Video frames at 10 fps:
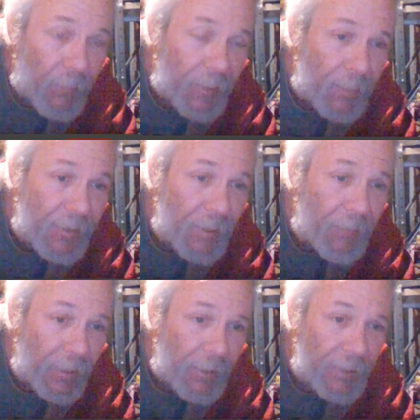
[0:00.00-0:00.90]
Very
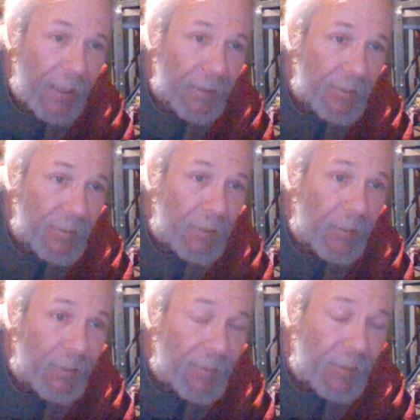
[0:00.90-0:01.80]
specifically, Dazza,
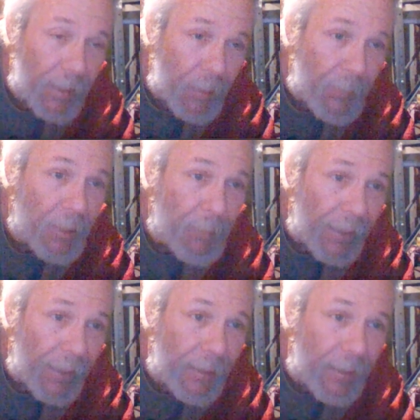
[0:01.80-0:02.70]
suck a big
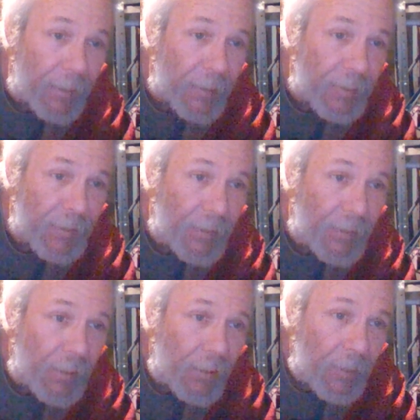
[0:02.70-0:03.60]
bag of dicks.
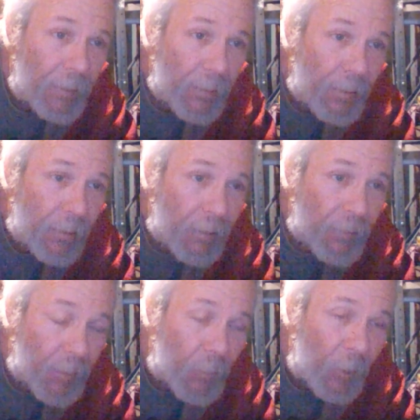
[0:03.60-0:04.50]

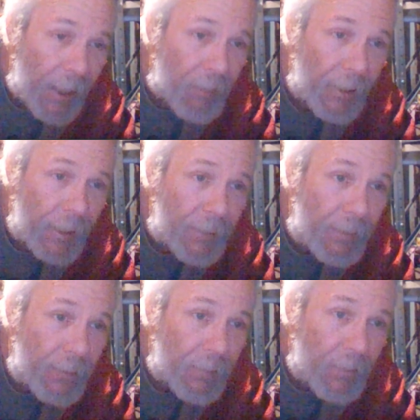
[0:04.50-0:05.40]
From what I
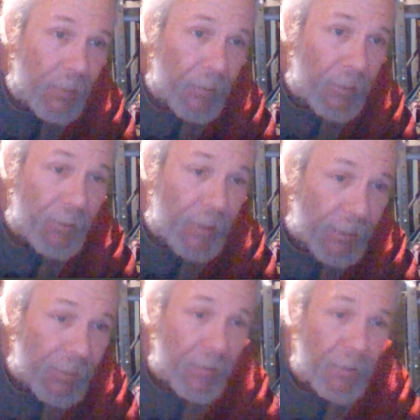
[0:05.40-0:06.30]
read, you
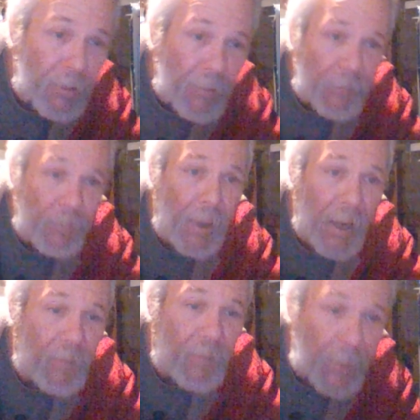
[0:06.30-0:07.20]
touch little girls'
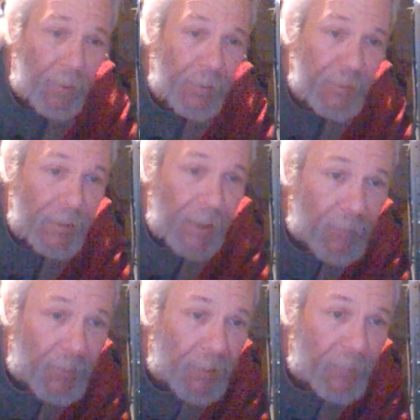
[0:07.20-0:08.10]
private parts and
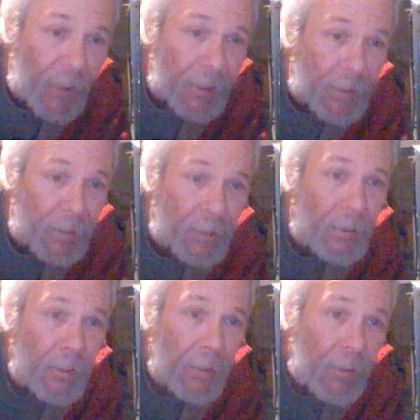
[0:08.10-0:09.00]
have your fucking
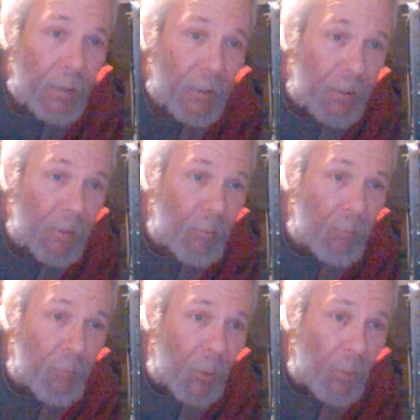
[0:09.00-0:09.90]

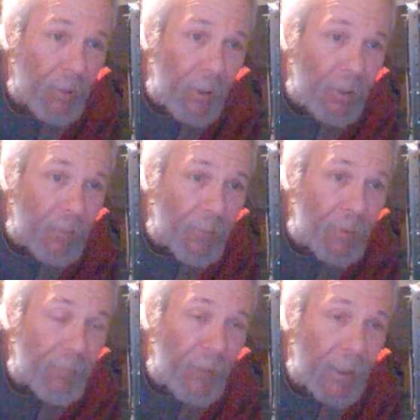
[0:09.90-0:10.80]
porn all over
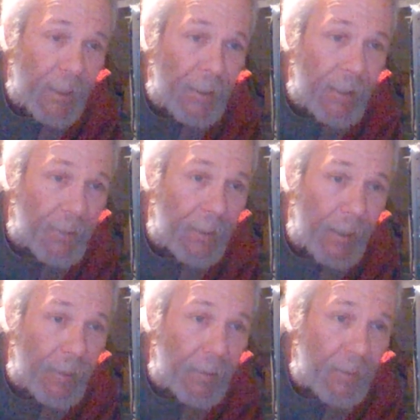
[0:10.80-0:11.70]
your fucking internet.